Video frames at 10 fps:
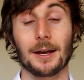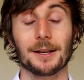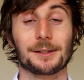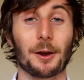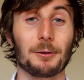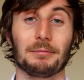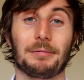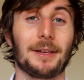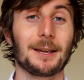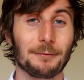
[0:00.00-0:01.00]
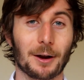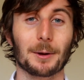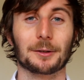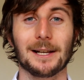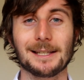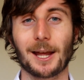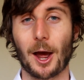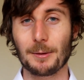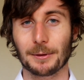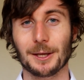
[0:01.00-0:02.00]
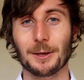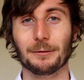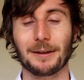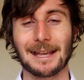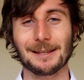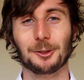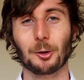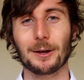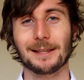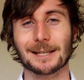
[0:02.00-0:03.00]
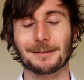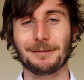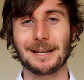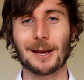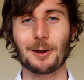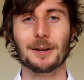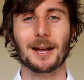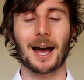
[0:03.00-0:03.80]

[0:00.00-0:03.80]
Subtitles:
So thank you very much for listening. I hope that you've enjoyed this video.